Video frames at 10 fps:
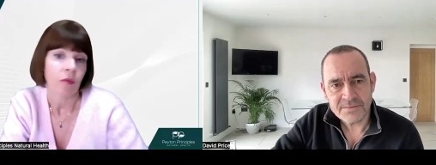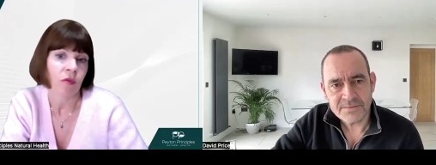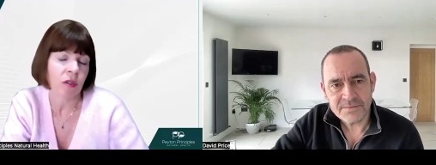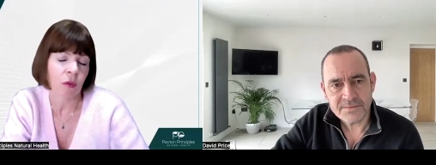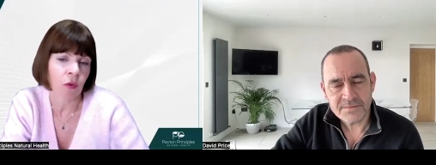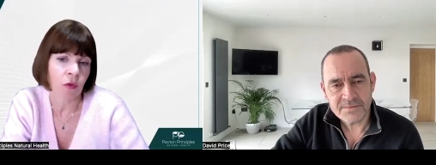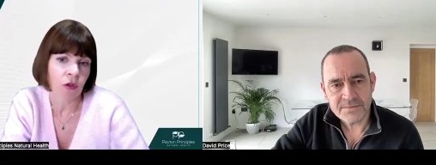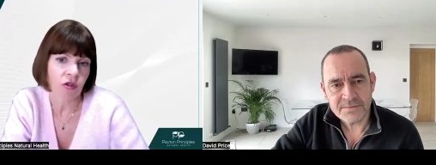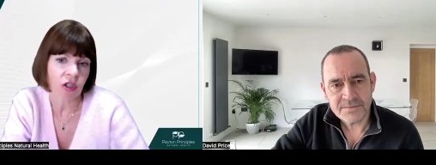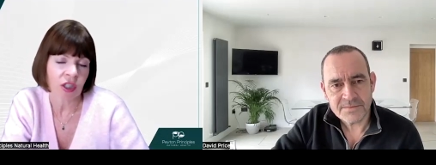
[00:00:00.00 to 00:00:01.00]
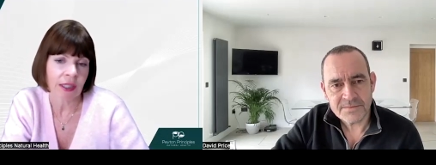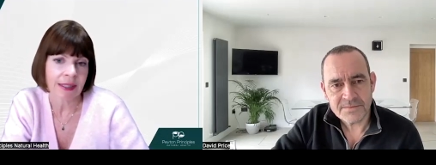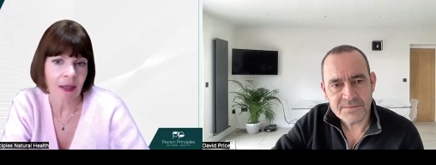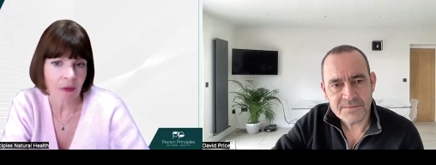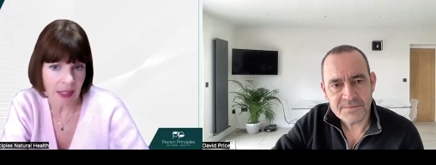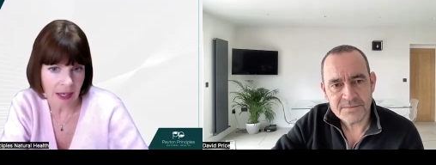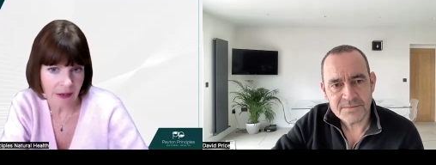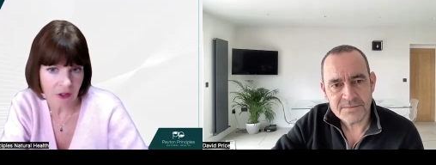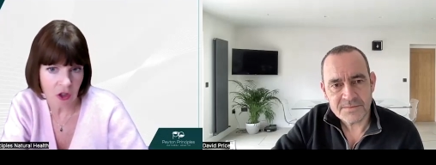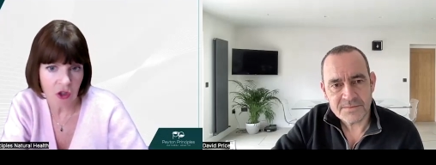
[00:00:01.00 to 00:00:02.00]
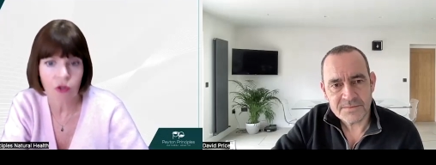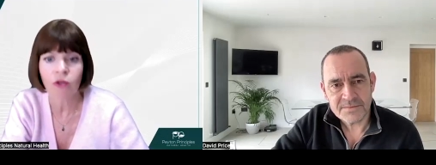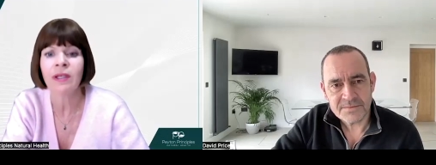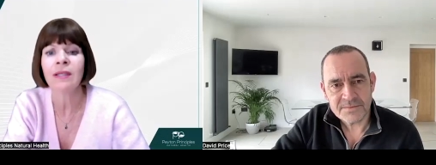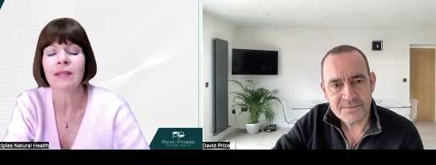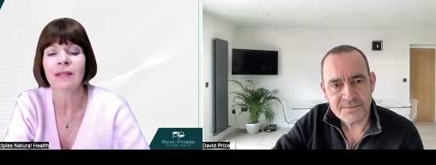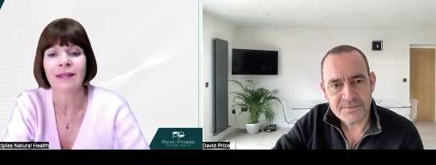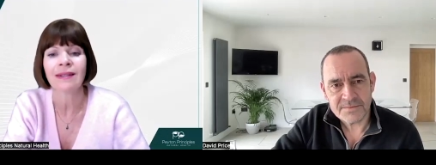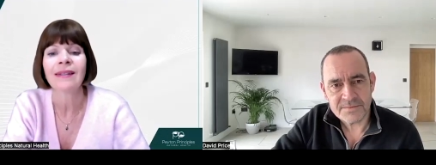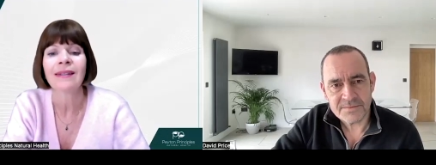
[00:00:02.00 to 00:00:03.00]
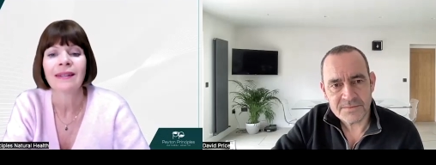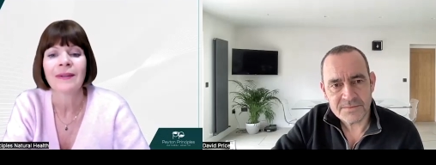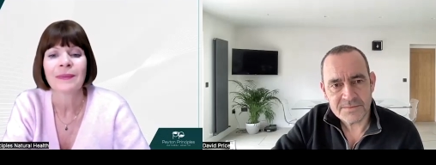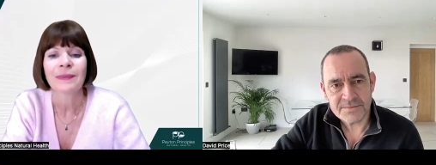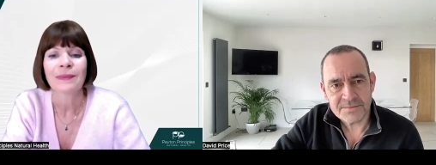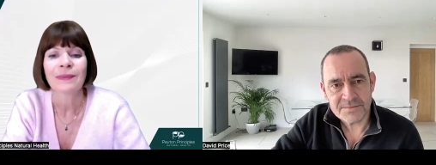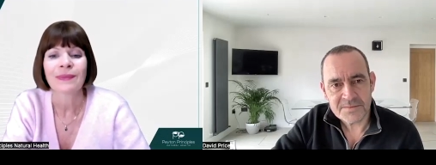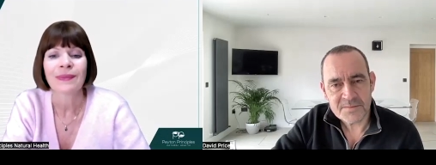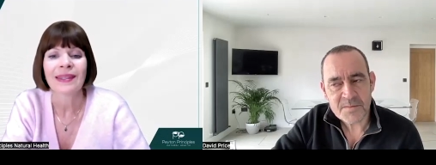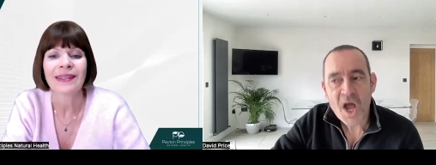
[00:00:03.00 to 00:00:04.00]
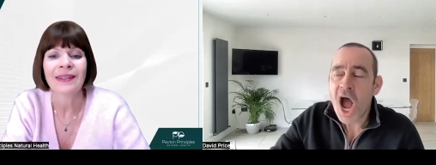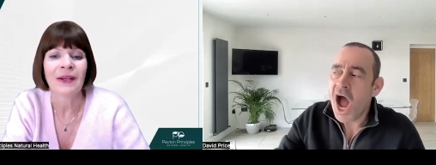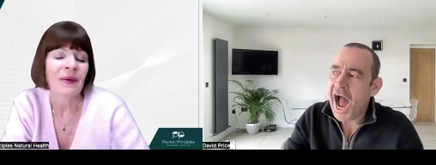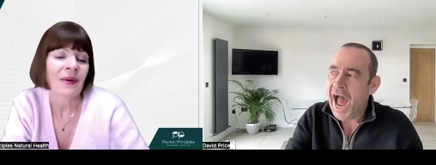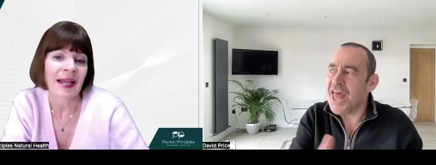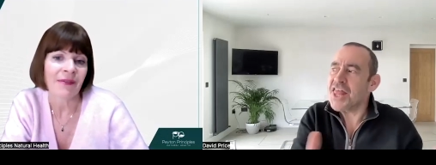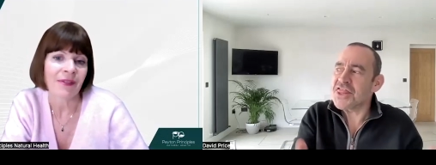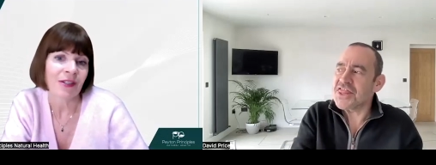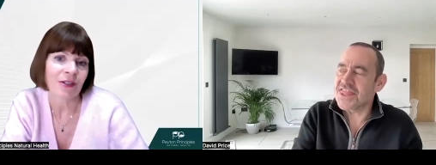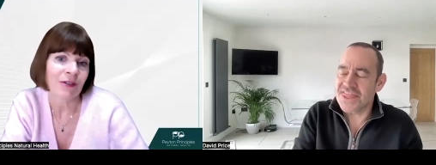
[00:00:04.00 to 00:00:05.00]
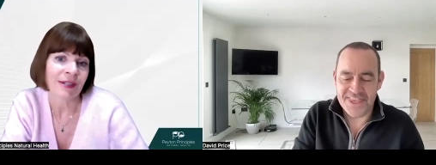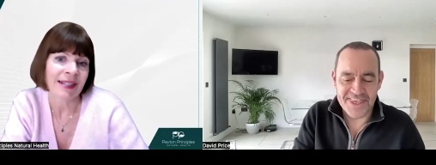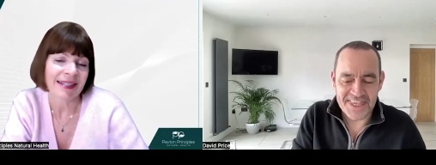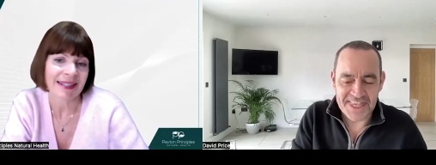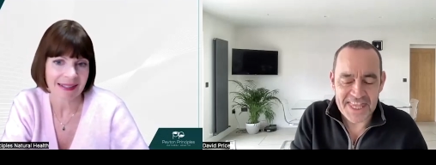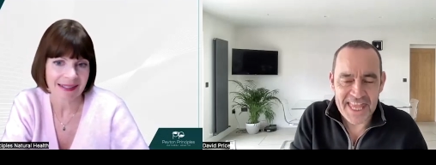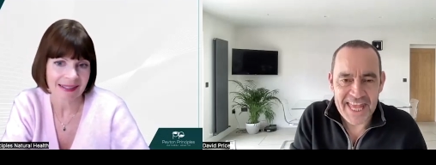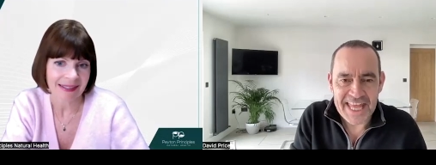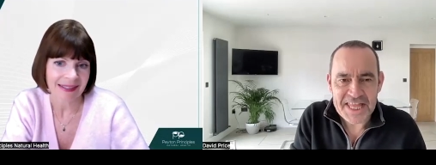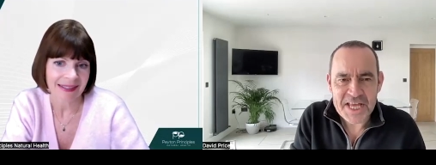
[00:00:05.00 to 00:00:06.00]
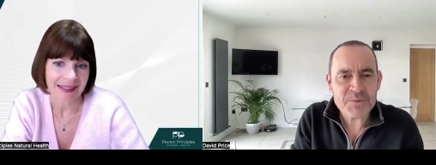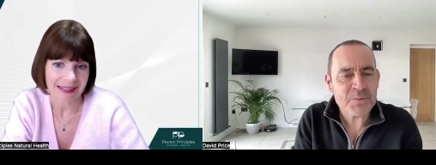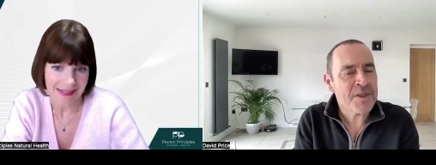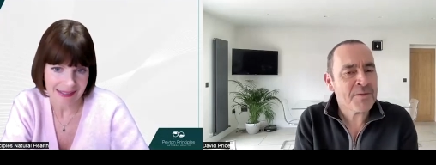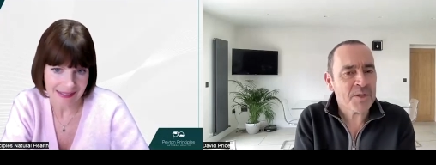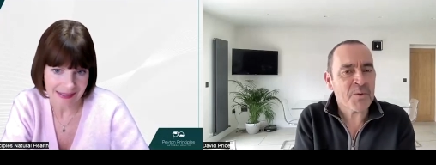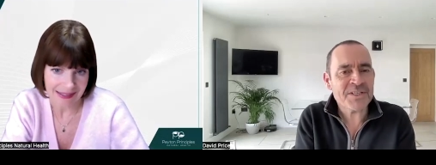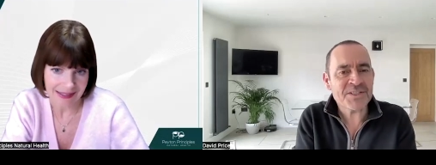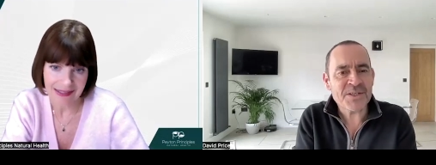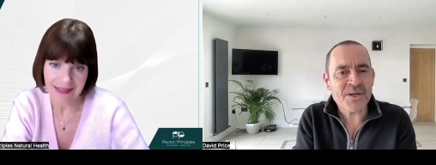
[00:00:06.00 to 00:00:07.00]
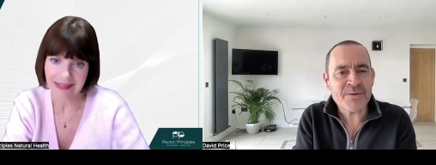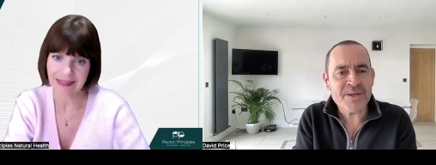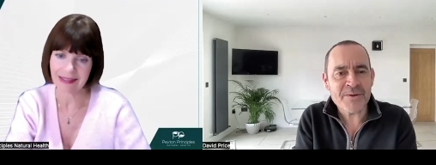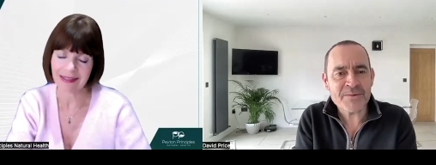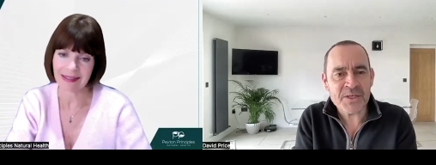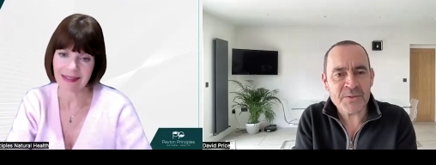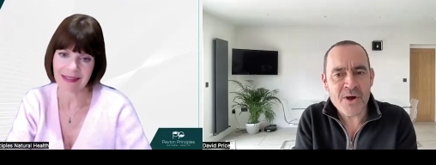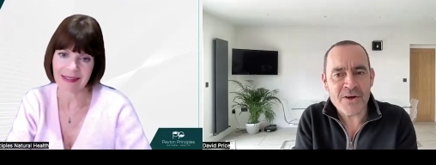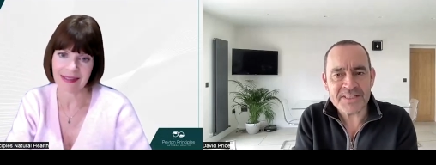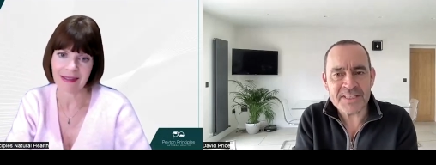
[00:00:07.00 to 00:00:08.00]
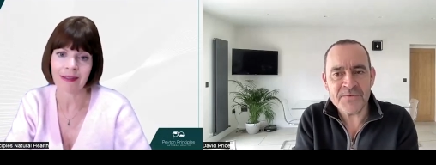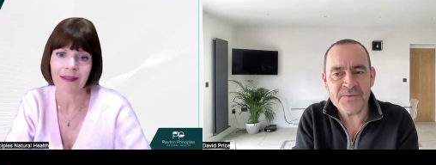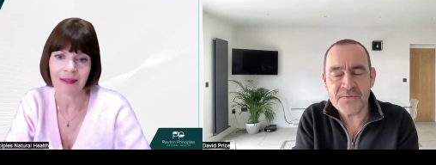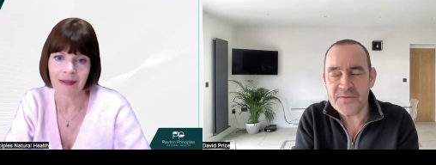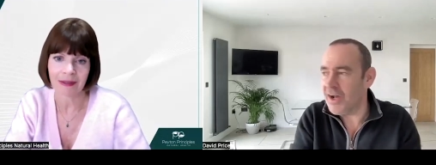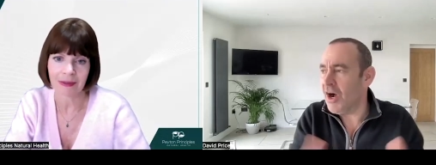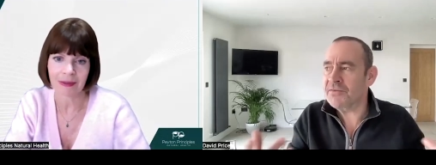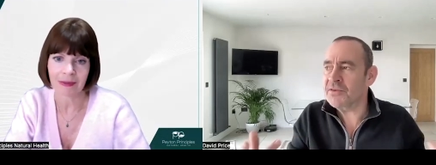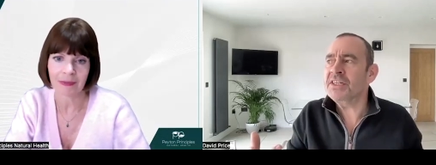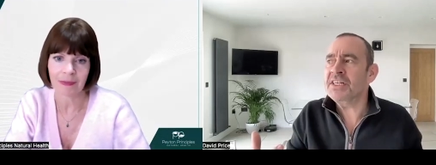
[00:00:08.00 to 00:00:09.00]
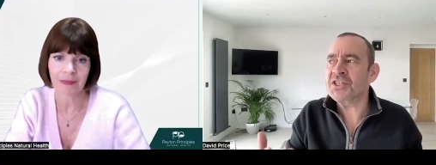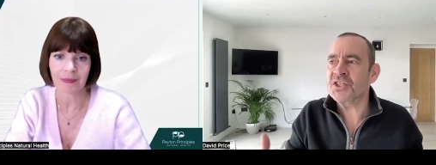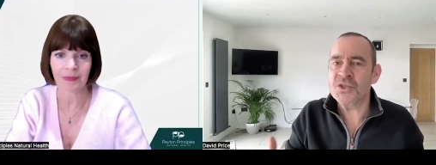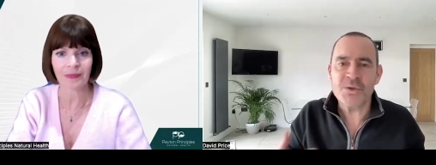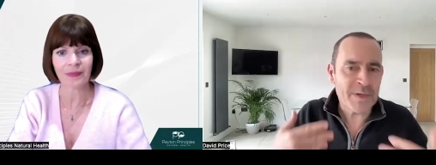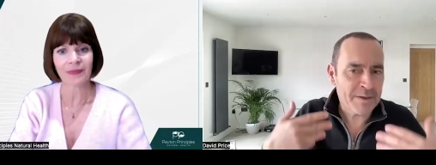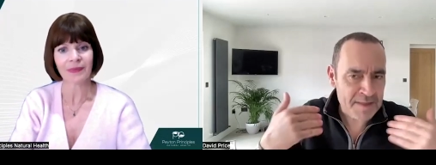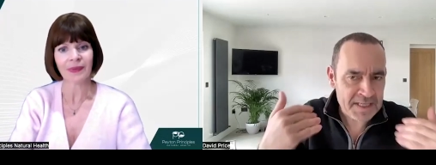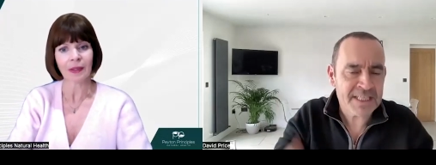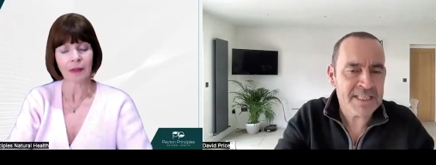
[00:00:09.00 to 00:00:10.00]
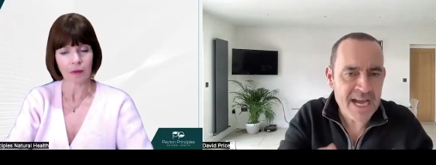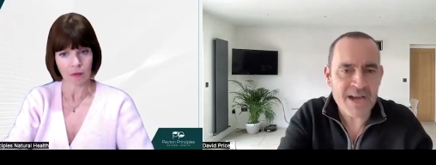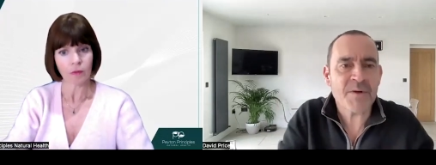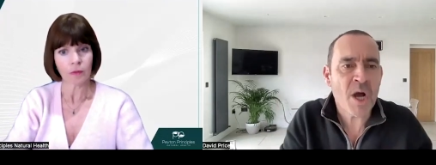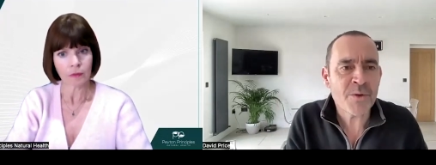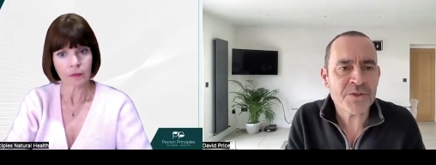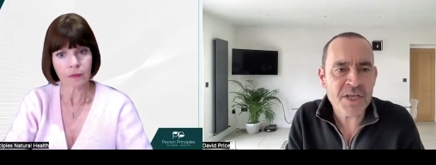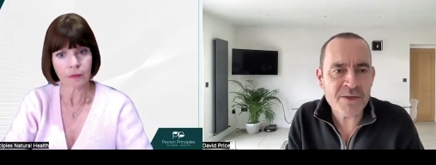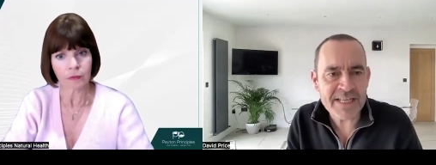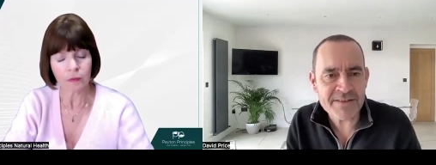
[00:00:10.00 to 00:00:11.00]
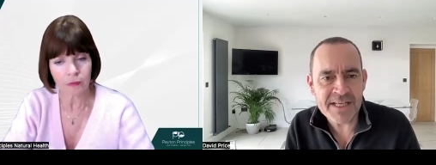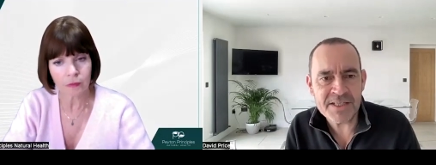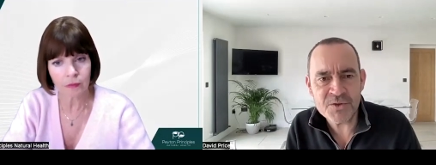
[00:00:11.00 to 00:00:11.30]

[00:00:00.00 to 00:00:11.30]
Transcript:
Speaker 1: Do all nutritionists out there have insurance? You know, I have insurance.
Speaker 2: That was one question I, I was going to ask. If I've got an issue and I'm thinking, yeah, I want to go down that